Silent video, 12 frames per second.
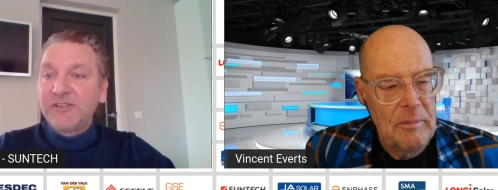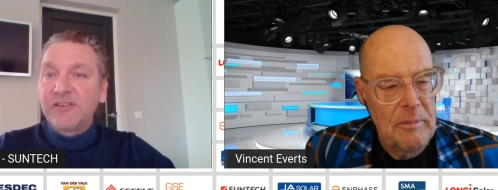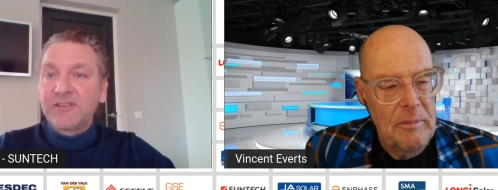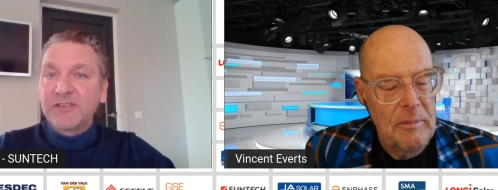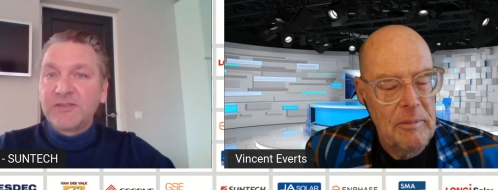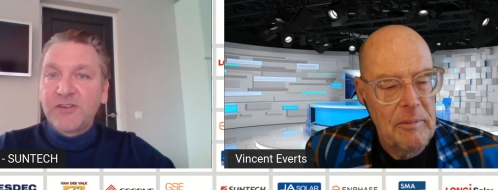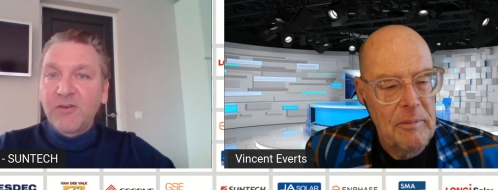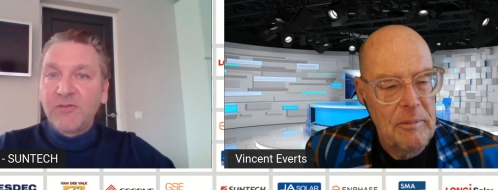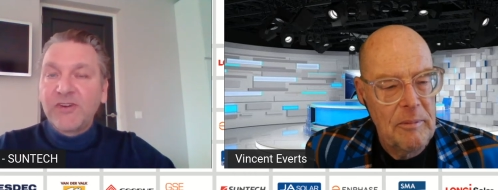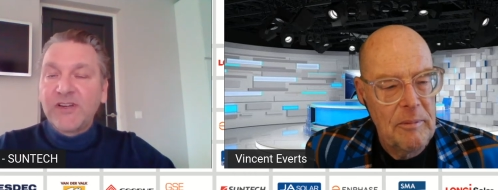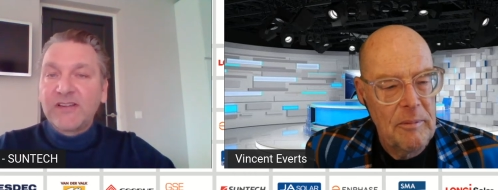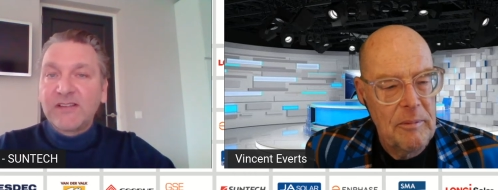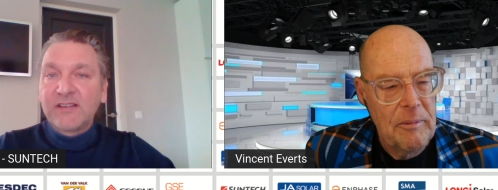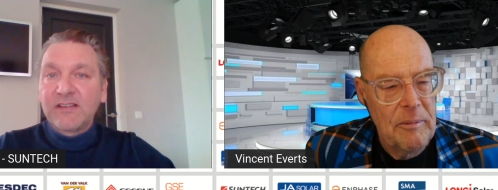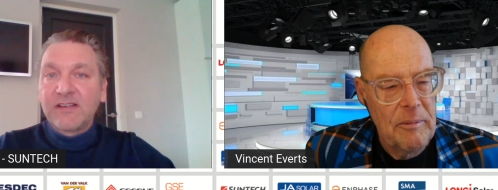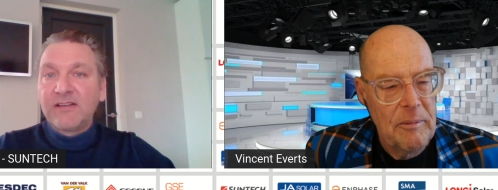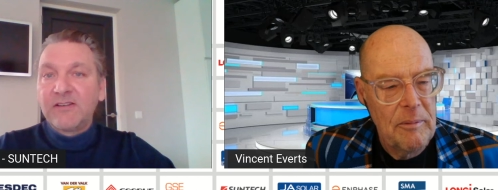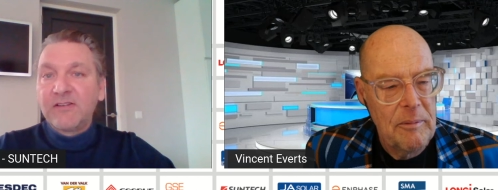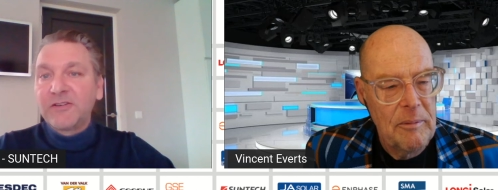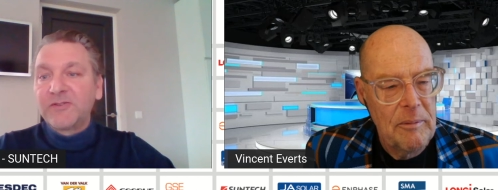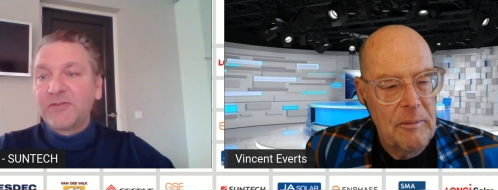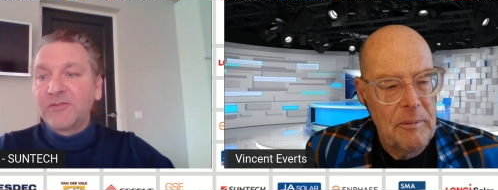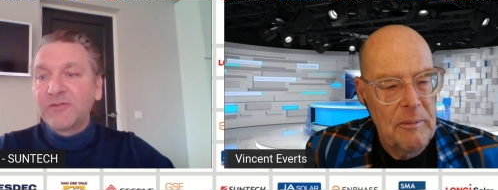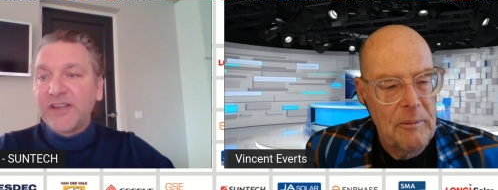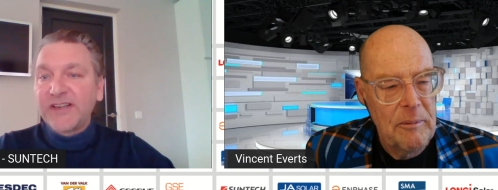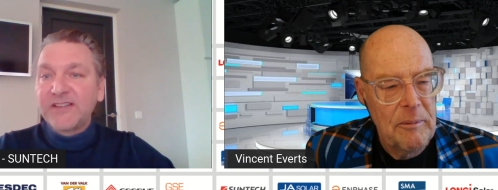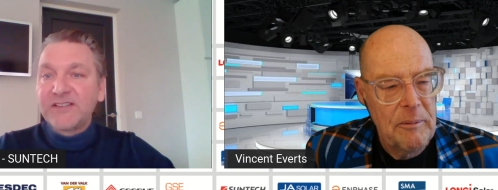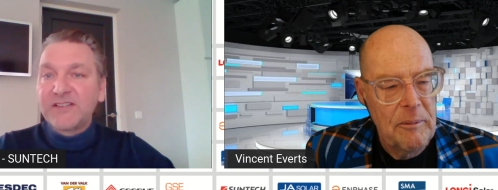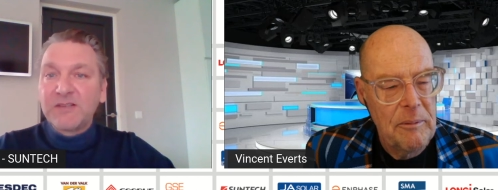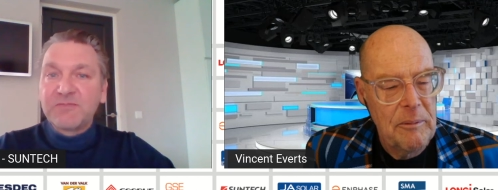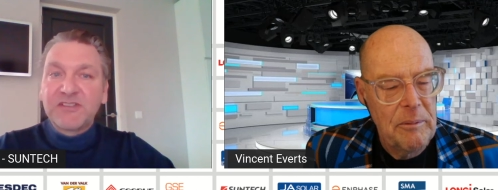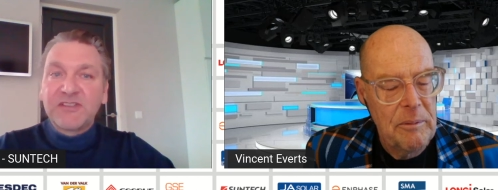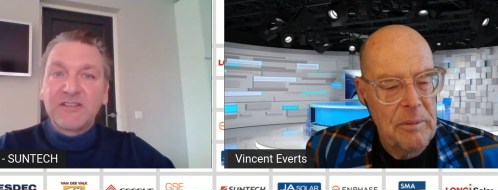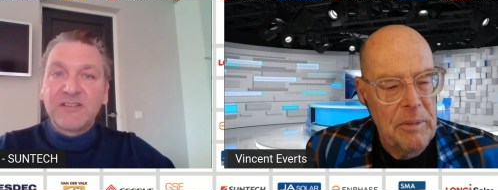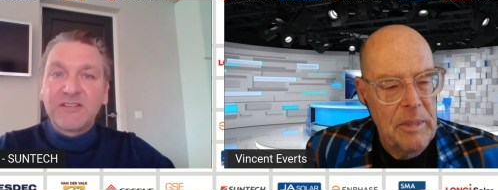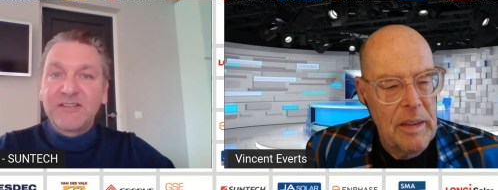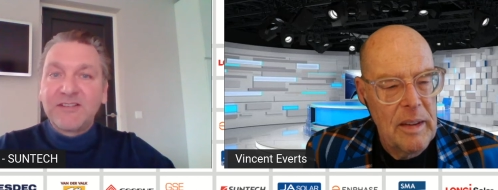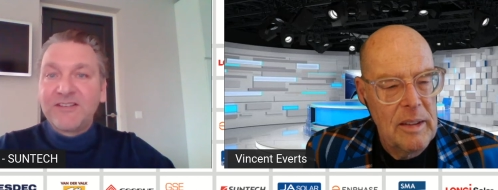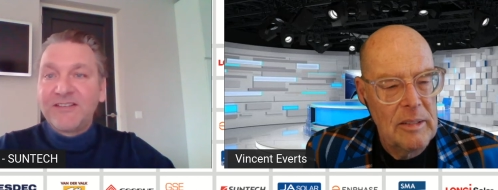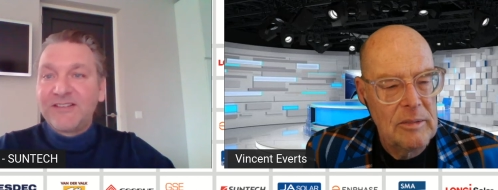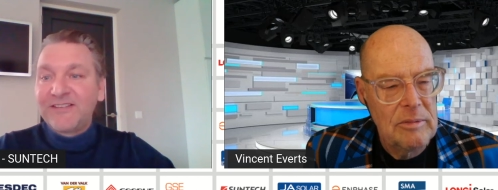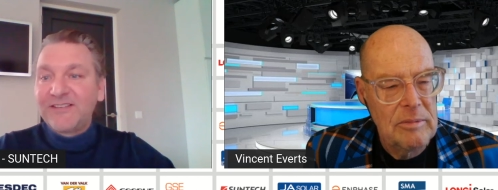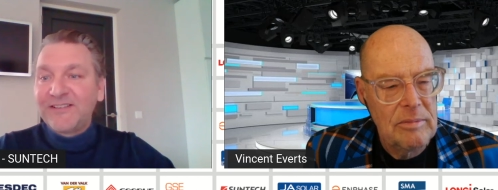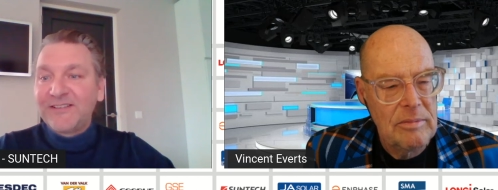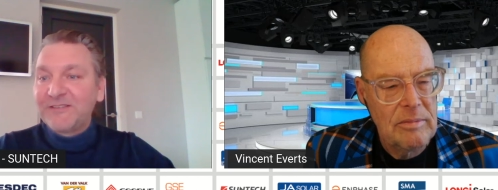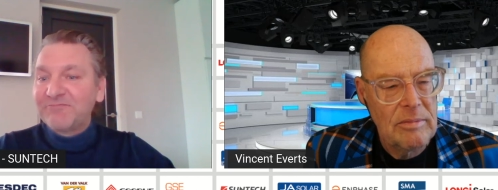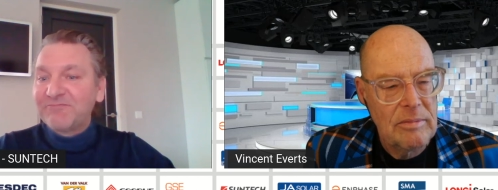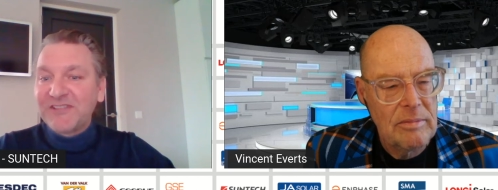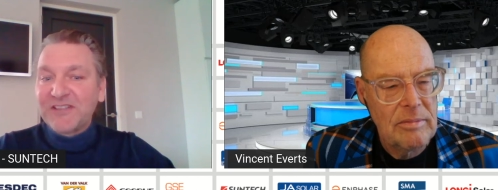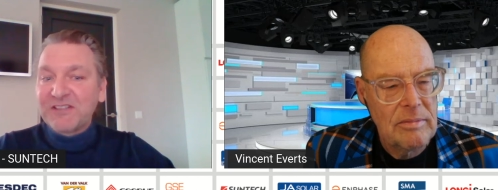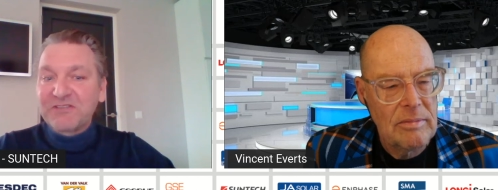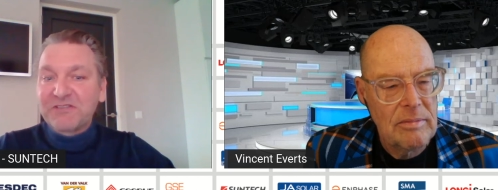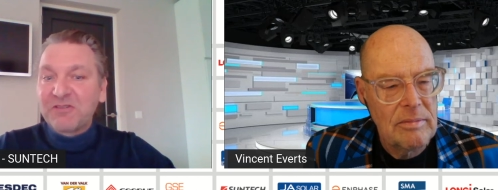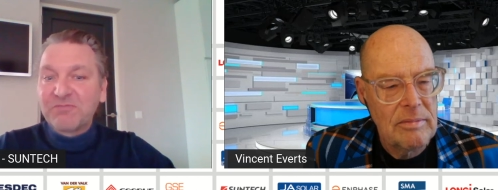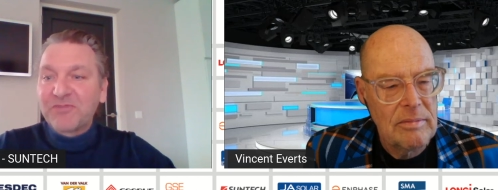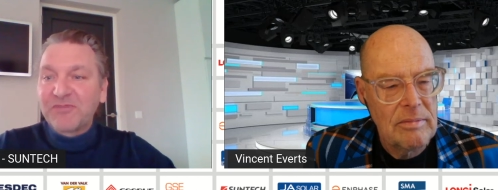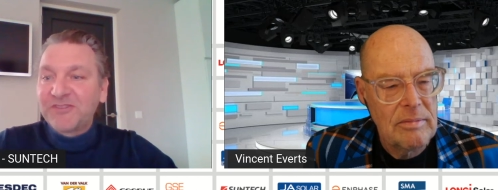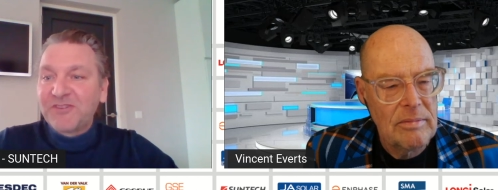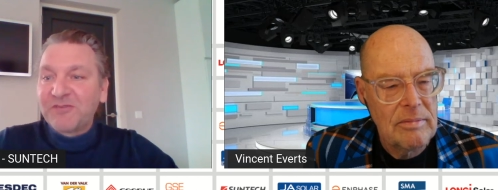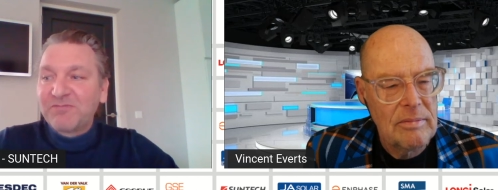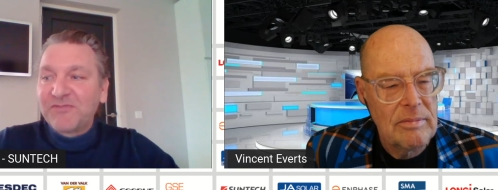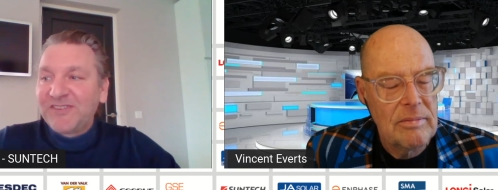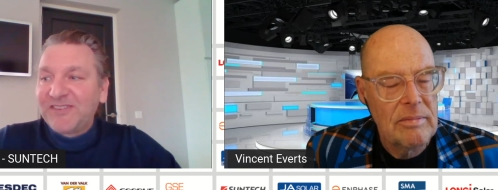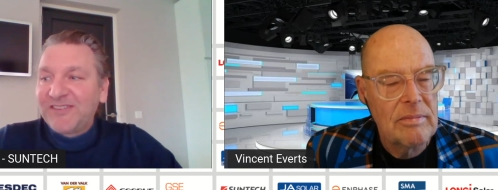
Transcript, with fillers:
Speaker 1: because of COVID. Uh, a lot of container ships uh, stopped uh, stopped.